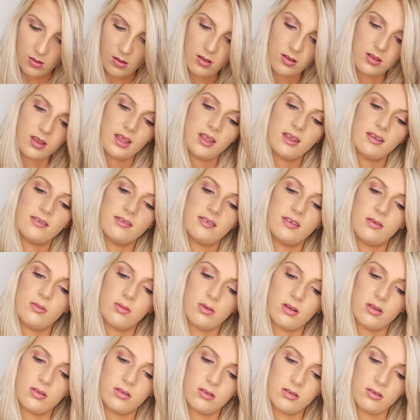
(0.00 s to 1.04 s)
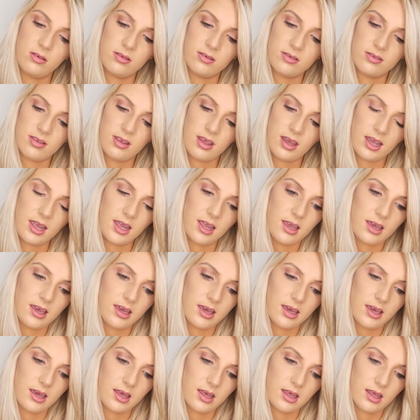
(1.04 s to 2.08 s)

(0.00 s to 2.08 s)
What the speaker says: I'll let you see what it looks like